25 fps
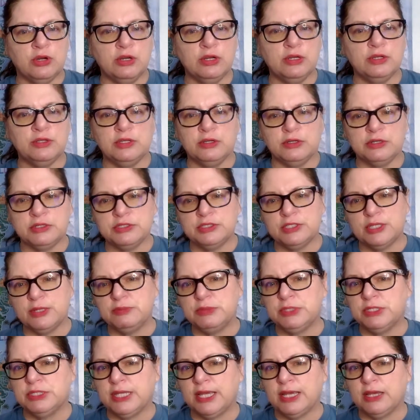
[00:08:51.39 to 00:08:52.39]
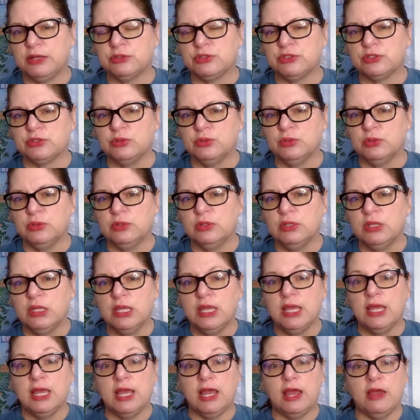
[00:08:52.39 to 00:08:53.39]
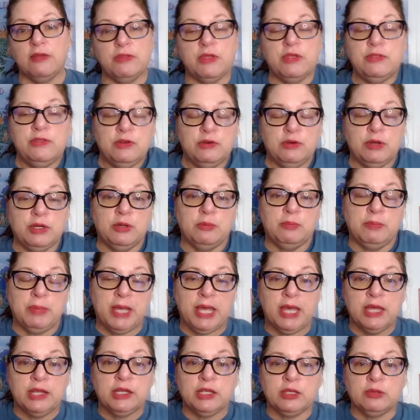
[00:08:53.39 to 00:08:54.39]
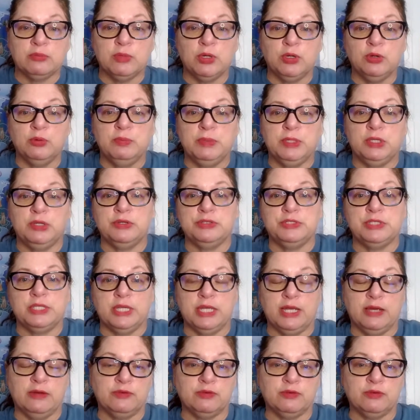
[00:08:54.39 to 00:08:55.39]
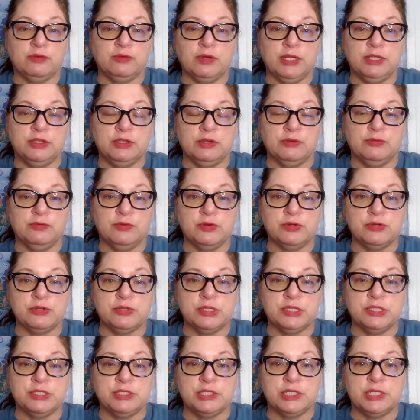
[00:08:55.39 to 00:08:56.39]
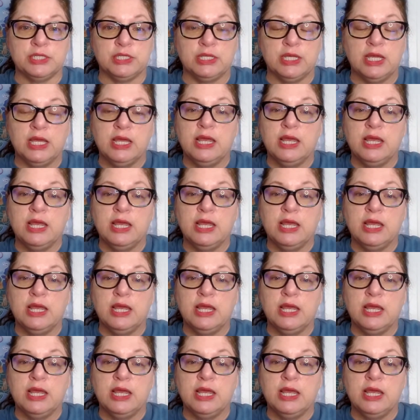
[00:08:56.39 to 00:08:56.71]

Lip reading: they're accepted to Outschool, and then they're in a panic mode because they have to write their first listing.